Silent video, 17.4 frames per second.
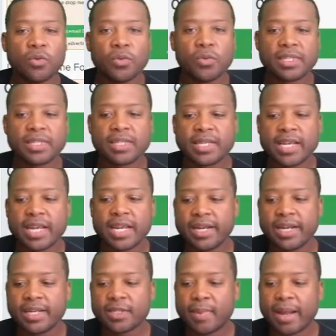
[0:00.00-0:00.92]
which is
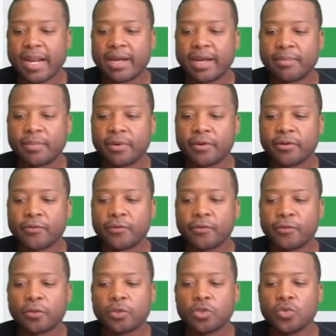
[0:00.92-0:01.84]
here. This is my number,
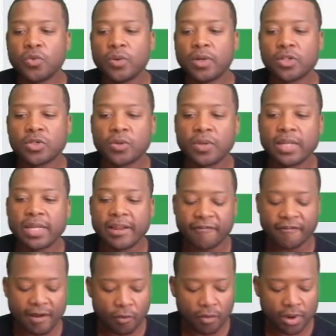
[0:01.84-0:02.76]
421. So
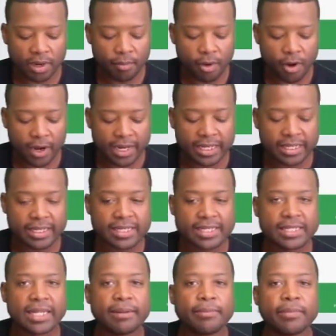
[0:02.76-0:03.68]
if I want to market
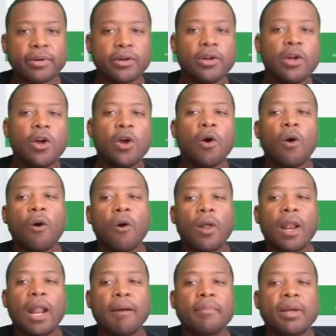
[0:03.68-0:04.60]
this number,
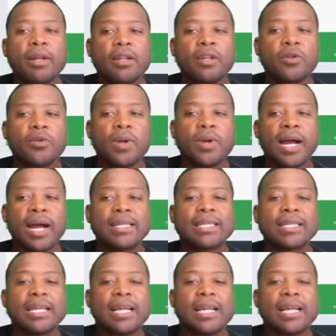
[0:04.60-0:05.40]
all I'm going to do, guys,